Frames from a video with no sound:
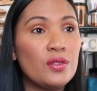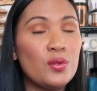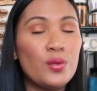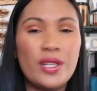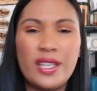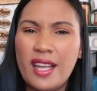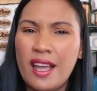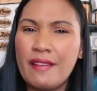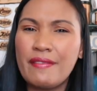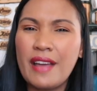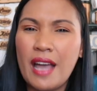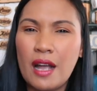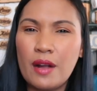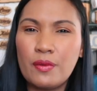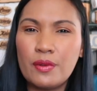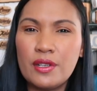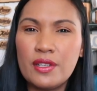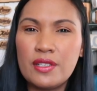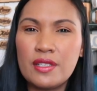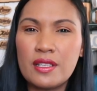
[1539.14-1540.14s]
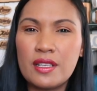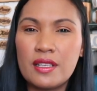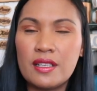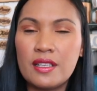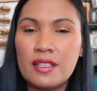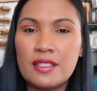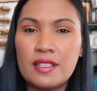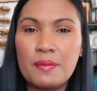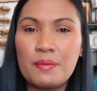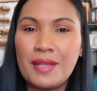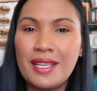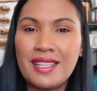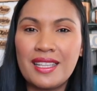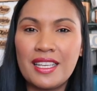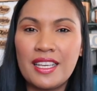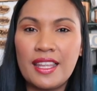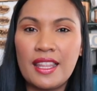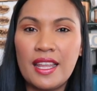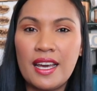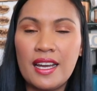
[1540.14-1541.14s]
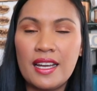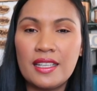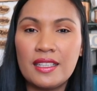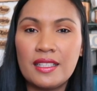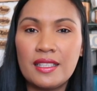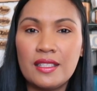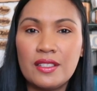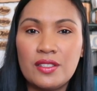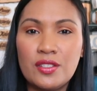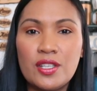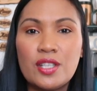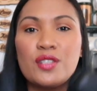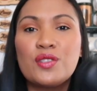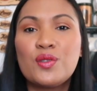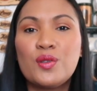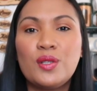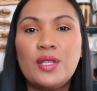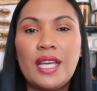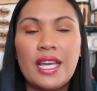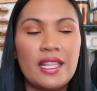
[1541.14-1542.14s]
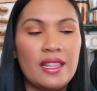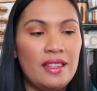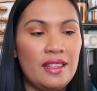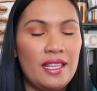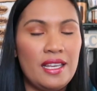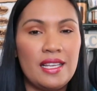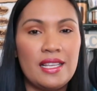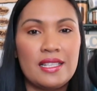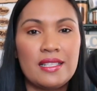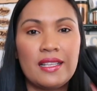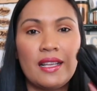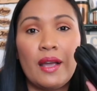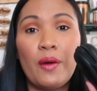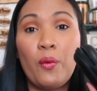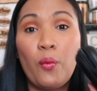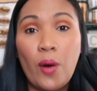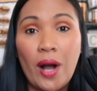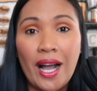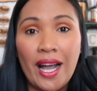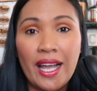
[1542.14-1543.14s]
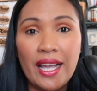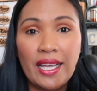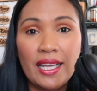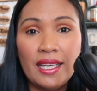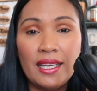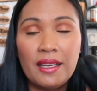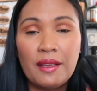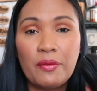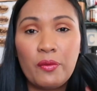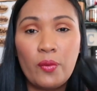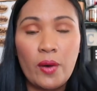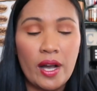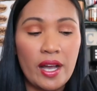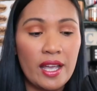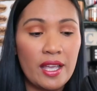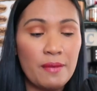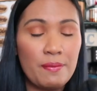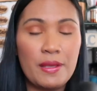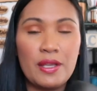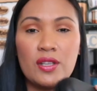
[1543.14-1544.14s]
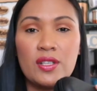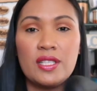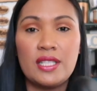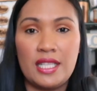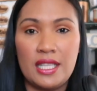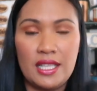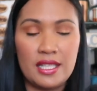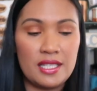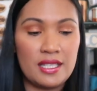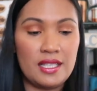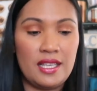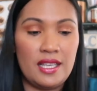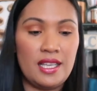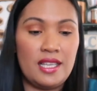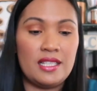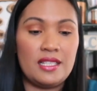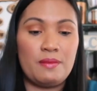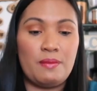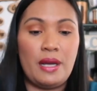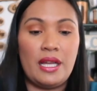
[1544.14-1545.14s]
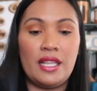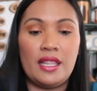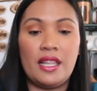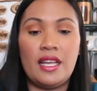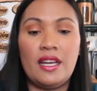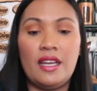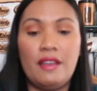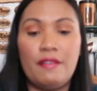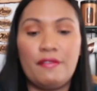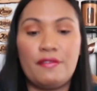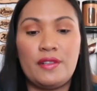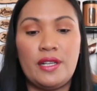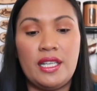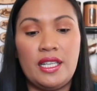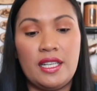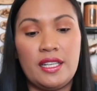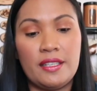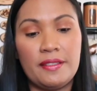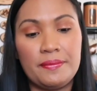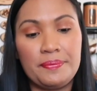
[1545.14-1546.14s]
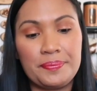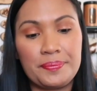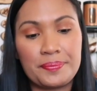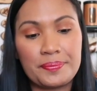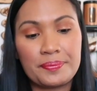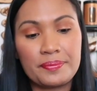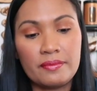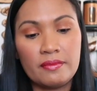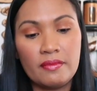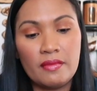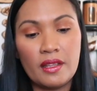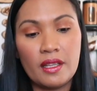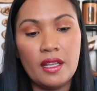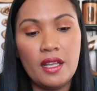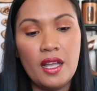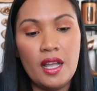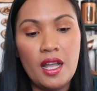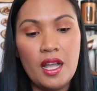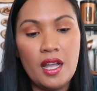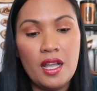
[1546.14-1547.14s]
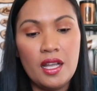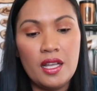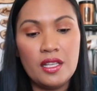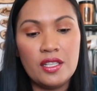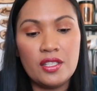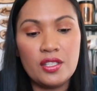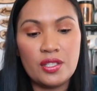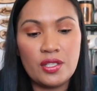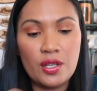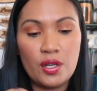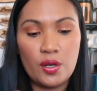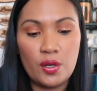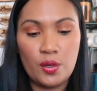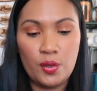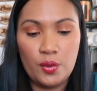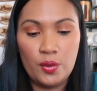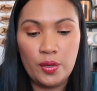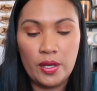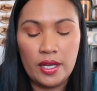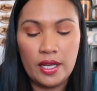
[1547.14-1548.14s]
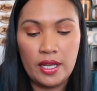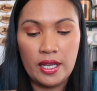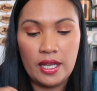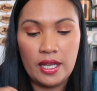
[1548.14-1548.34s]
2.5 hours, something like that, just to get this. Why? Why? Because this is my life right here. So